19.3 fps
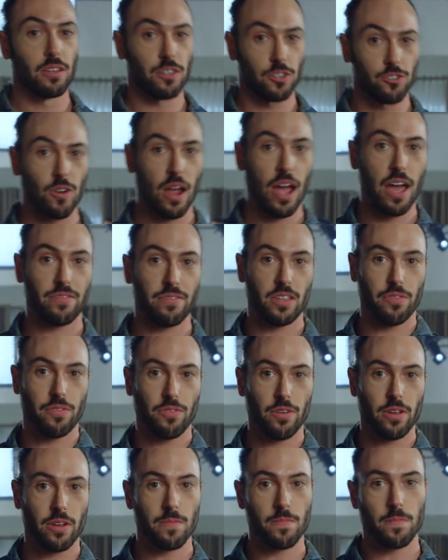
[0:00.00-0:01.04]
you drive
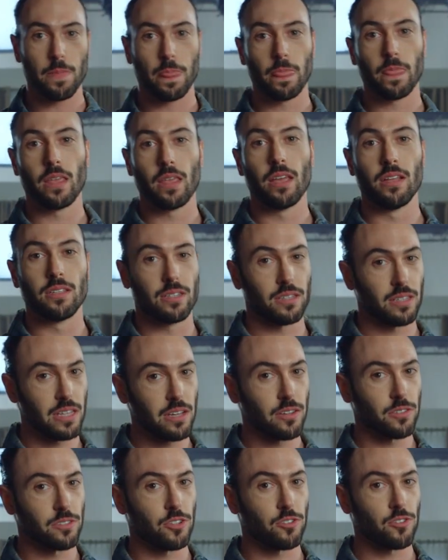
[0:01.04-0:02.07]
different. It's
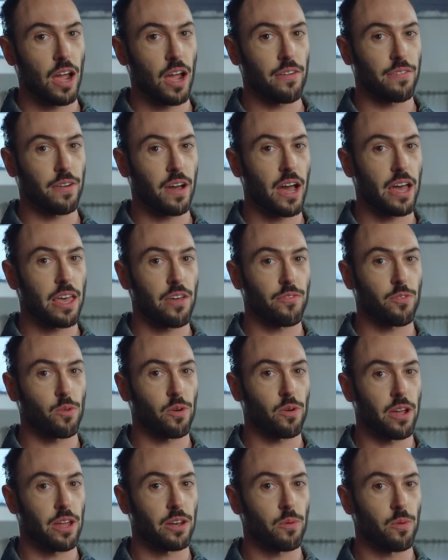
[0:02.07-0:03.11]
illegal to drive high
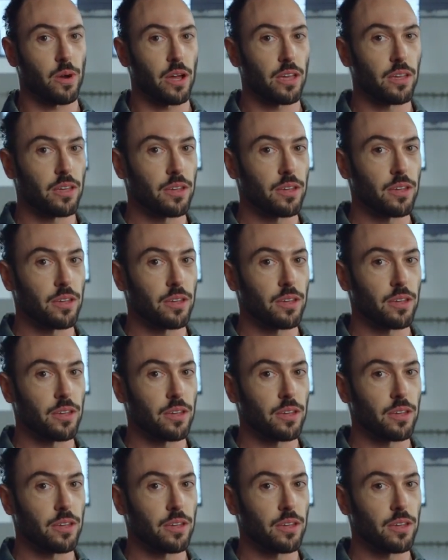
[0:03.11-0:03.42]
everywhere anyway.